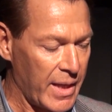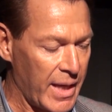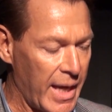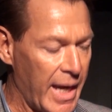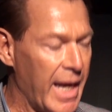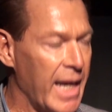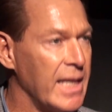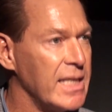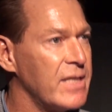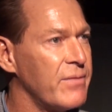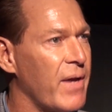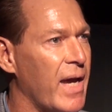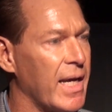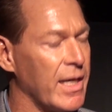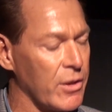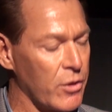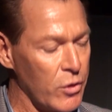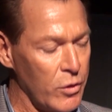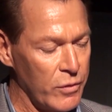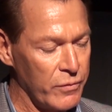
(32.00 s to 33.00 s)
AIDS
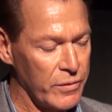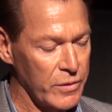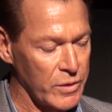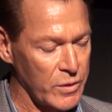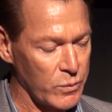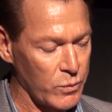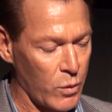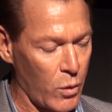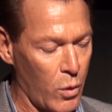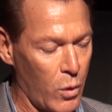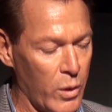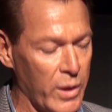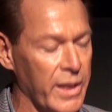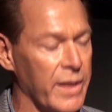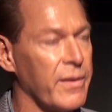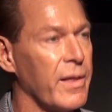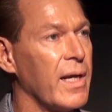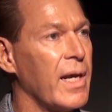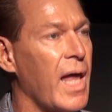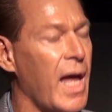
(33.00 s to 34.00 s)
Vancouver's role
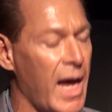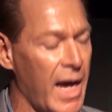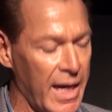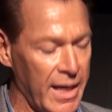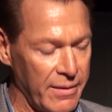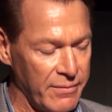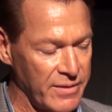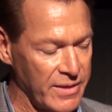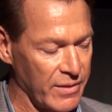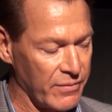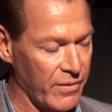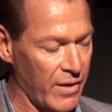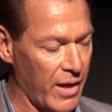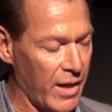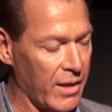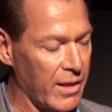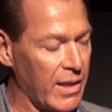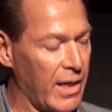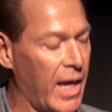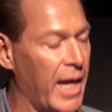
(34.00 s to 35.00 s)
in the lives of
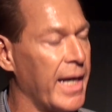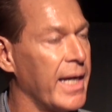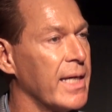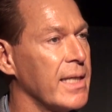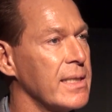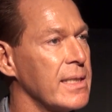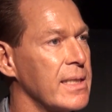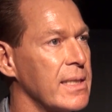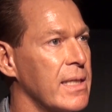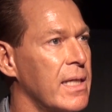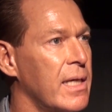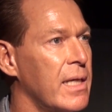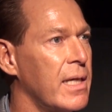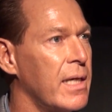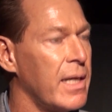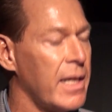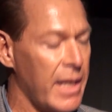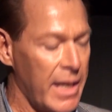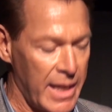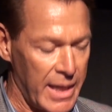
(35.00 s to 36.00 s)
our clients
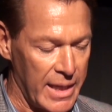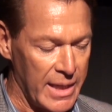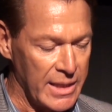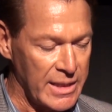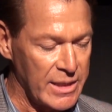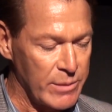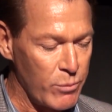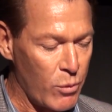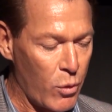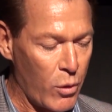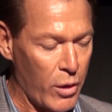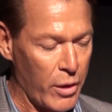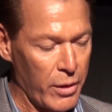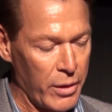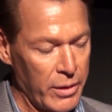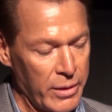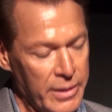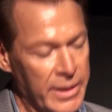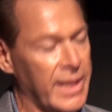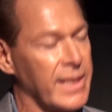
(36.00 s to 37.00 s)
is
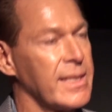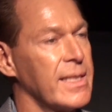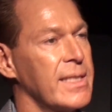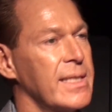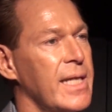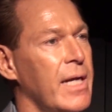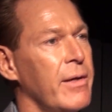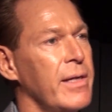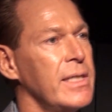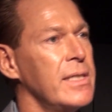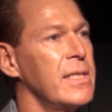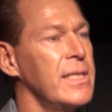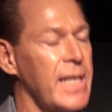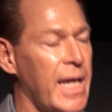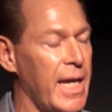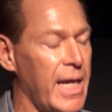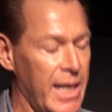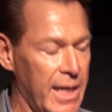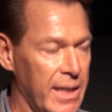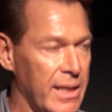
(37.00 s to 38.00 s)
more necessary
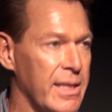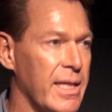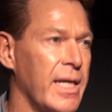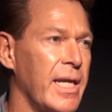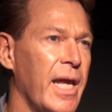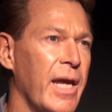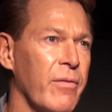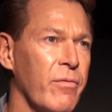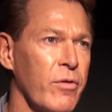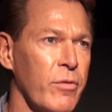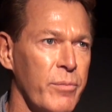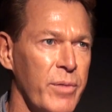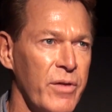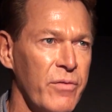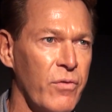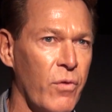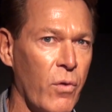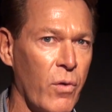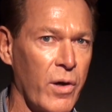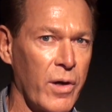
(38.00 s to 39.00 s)
today than ever
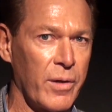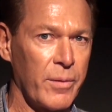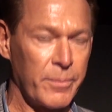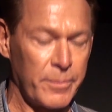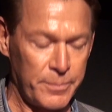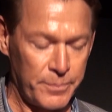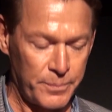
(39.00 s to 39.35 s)
before.